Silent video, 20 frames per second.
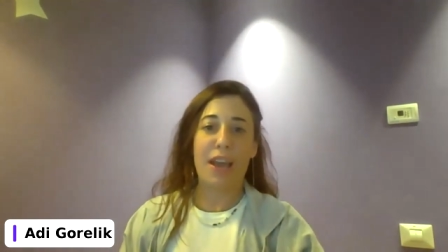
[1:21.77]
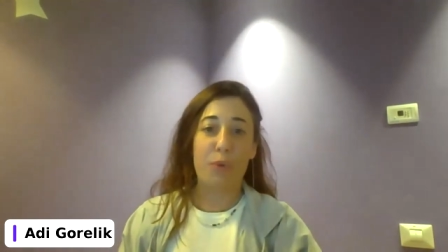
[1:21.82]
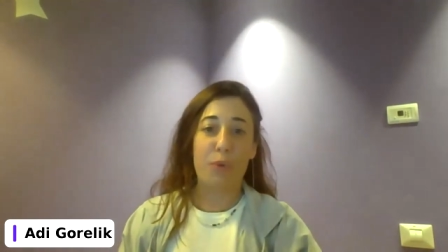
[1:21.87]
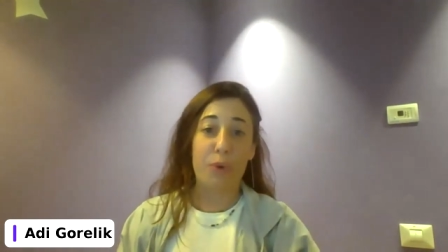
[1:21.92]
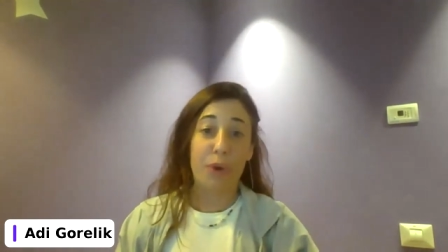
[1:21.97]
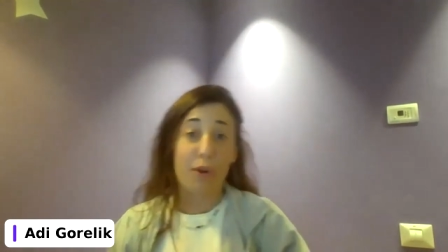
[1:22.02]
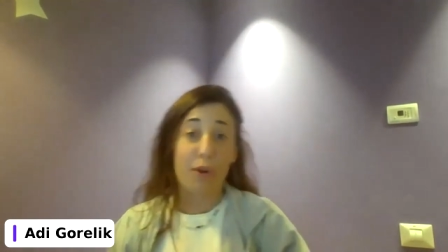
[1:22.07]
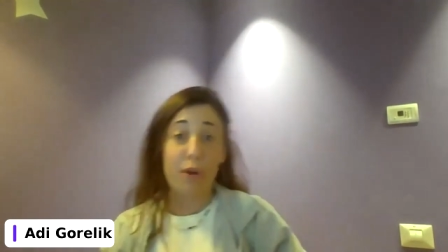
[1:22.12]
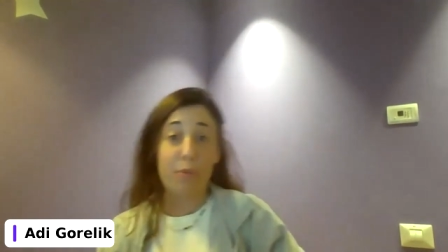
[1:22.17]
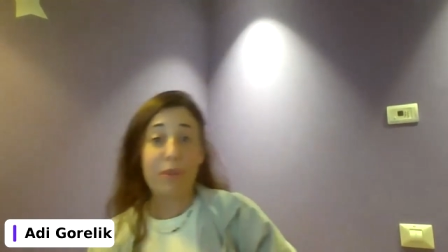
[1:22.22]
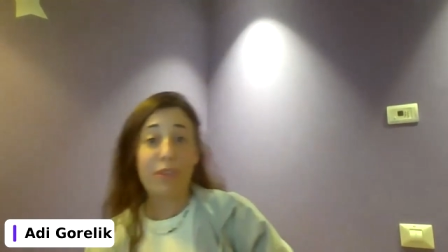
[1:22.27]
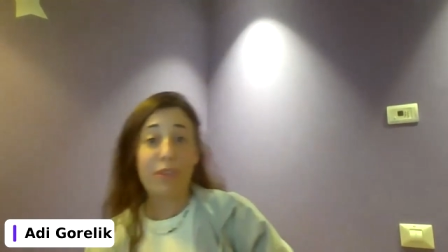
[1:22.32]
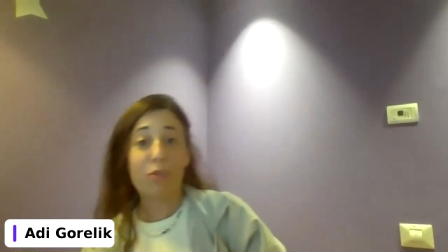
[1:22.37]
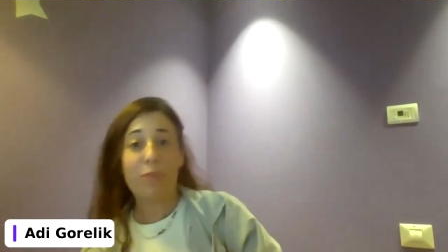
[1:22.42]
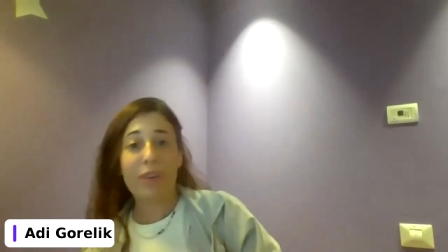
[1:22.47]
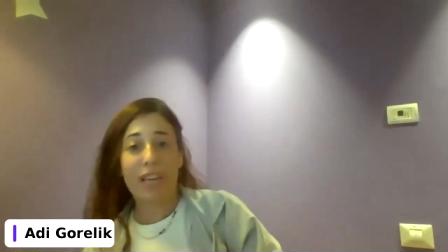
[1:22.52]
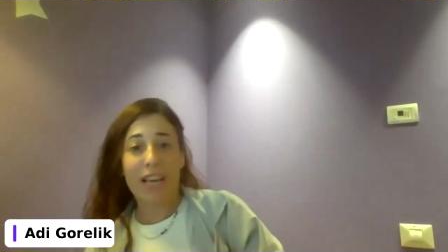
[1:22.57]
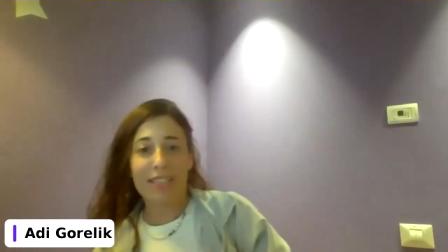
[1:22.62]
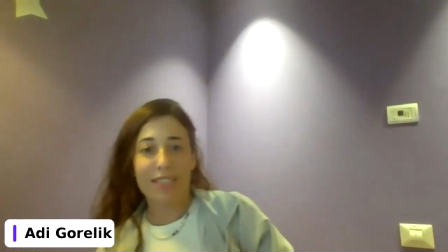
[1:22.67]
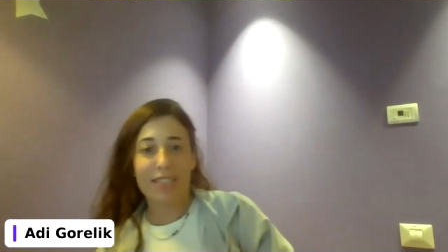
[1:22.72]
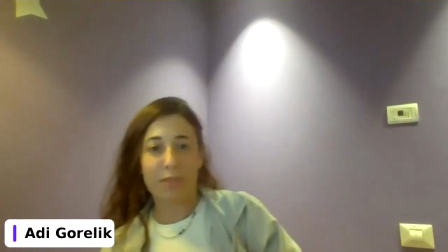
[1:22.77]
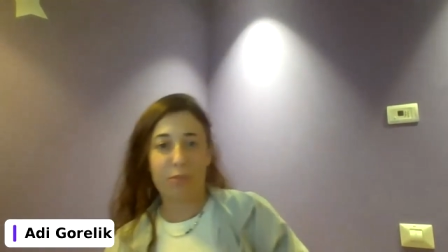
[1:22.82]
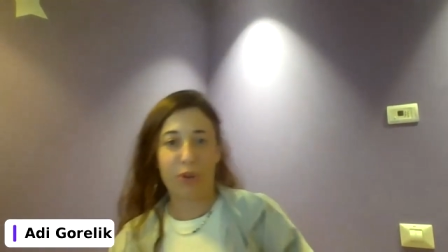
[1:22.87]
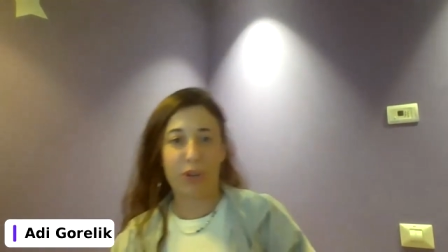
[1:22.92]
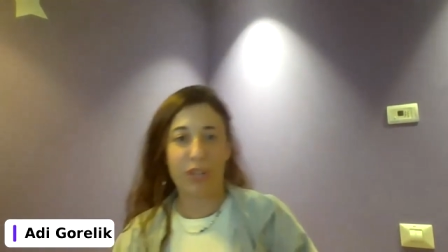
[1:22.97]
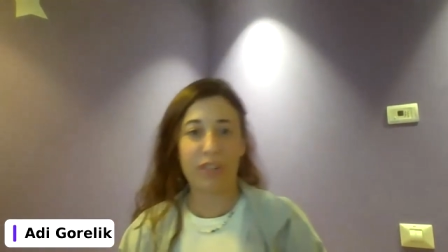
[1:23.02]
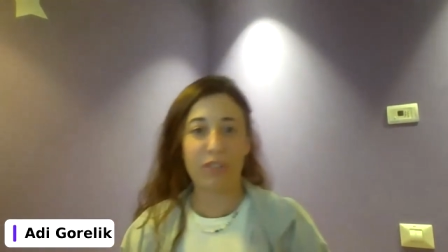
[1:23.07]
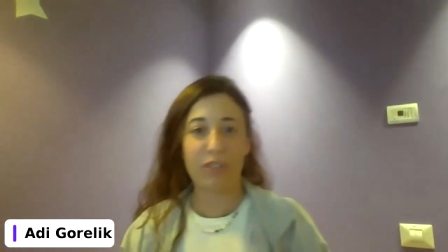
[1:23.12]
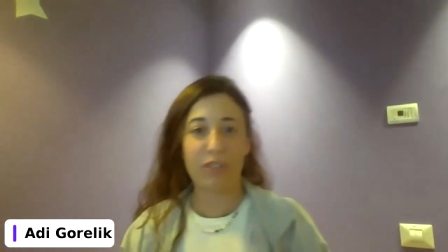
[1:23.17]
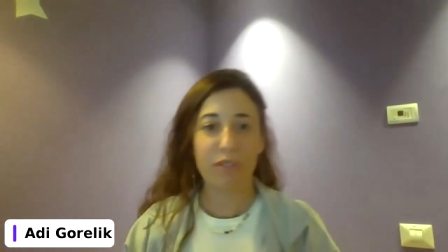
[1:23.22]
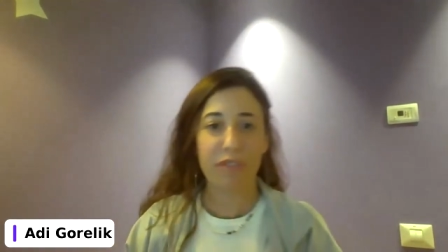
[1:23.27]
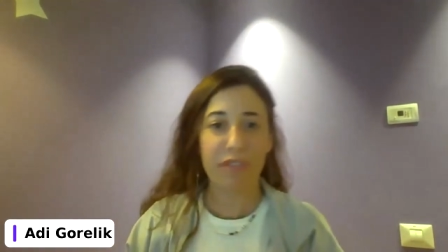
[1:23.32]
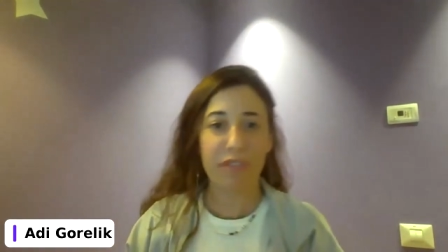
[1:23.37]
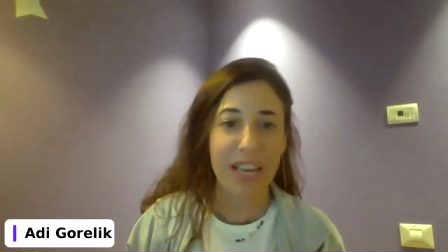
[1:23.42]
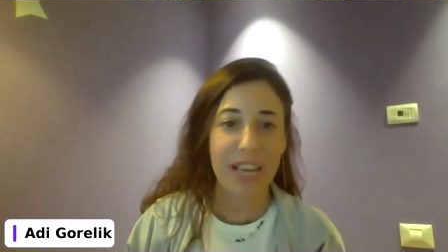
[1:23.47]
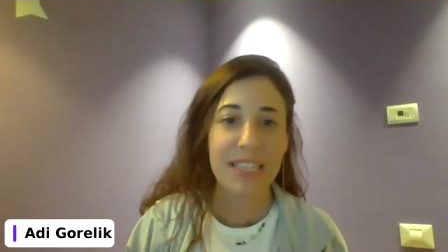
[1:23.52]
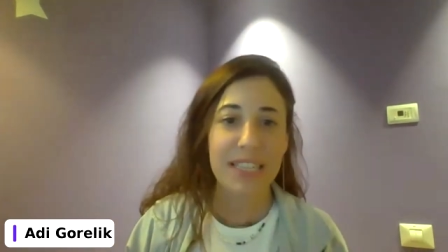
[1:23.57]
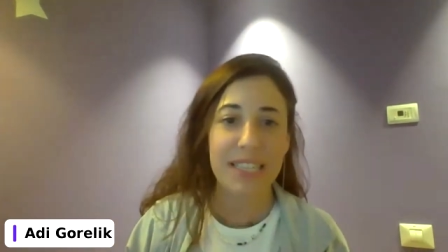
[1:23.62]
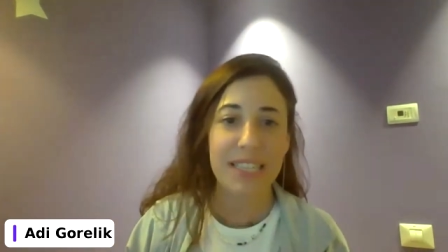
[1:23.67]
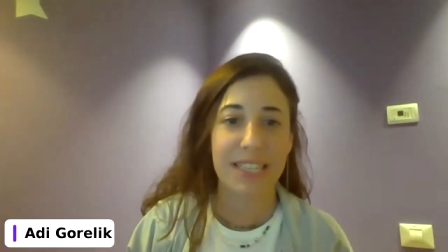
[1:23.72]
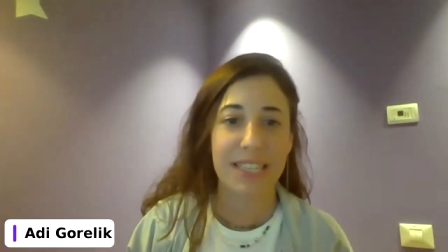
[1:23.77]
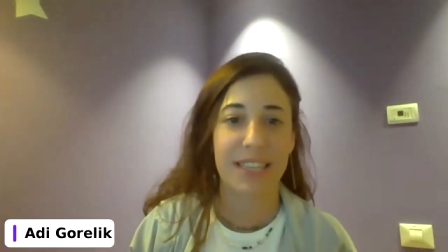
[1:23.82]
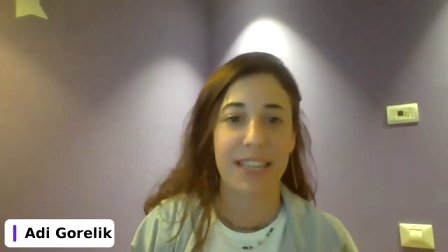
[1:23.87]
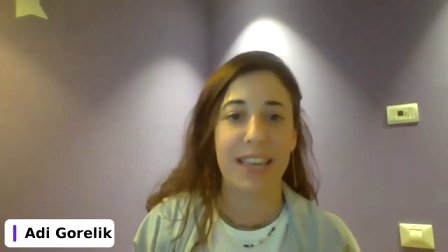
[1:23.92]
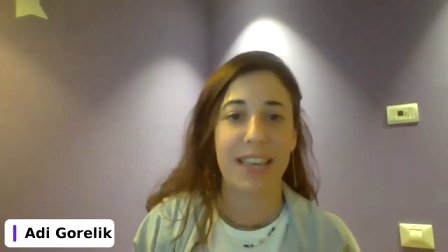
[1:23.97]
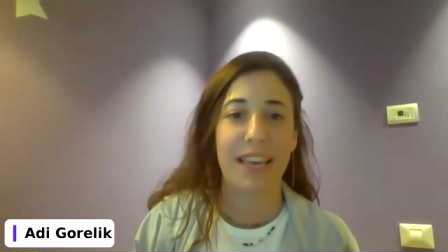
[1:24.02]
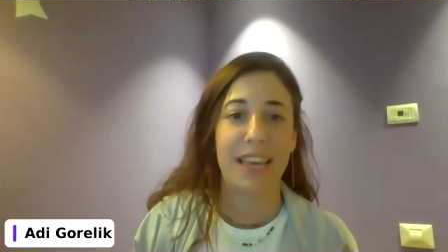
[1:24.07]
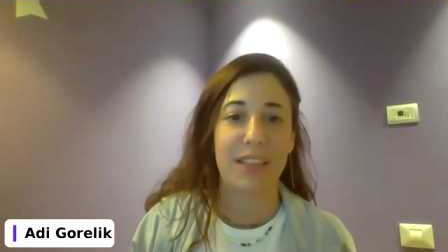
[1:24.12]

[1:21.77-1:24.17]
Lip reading: We are a B2B customer interface.